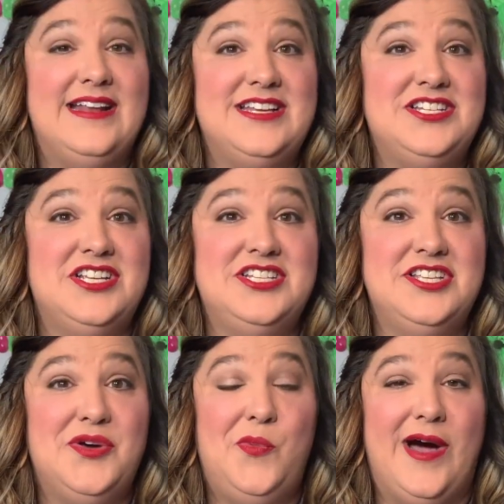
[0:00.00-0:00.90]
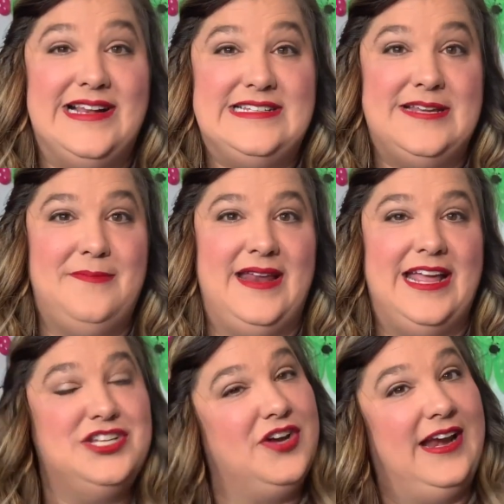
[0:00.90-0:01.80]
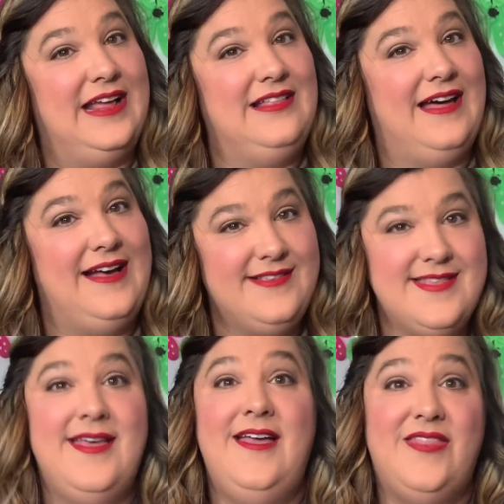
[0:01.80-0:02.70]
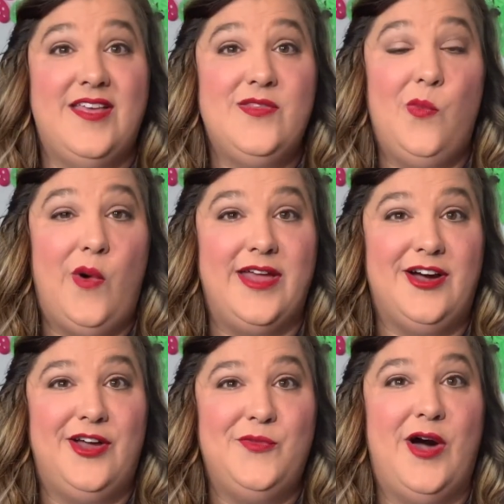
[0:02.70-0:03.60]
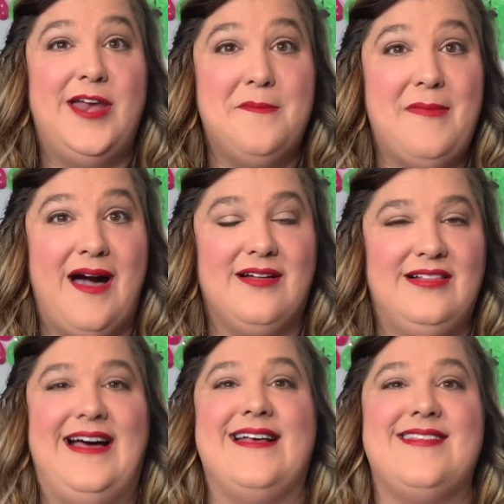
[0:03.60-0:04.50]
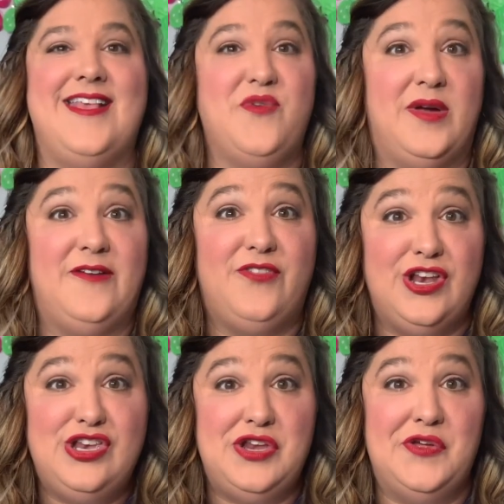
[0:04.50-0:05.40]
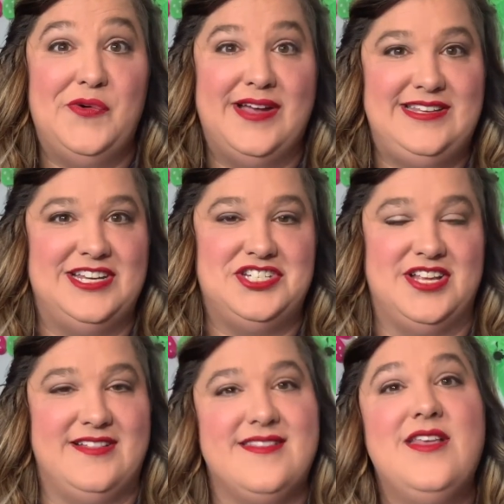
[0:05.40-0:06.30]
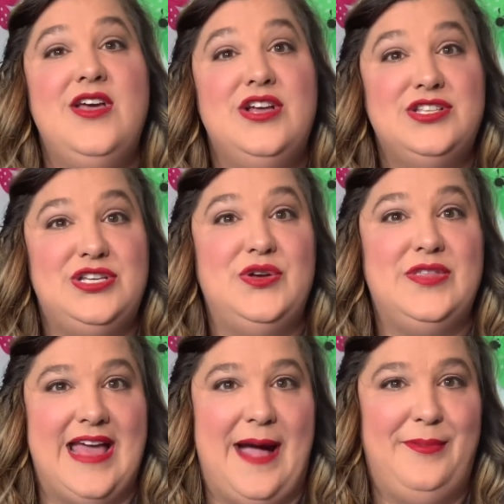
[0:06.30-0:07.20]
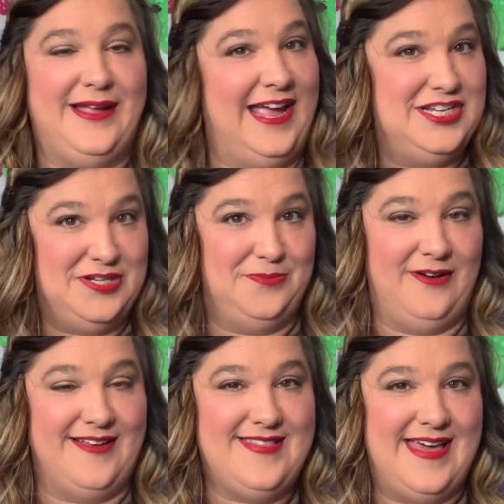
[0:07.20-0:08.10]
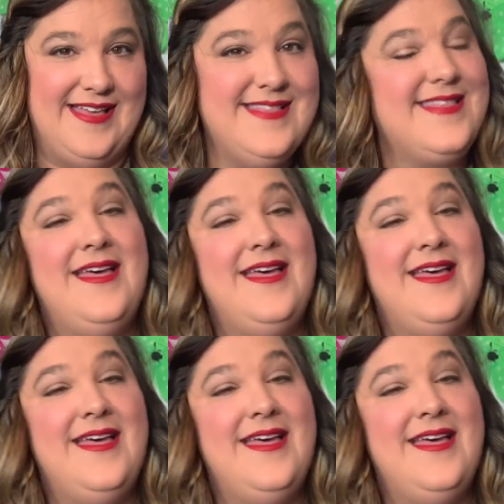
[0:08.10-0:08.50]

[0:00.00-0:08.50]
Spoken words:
addition to the one-to-many training class, this one-on-one mock class is one of the new additions to the application process.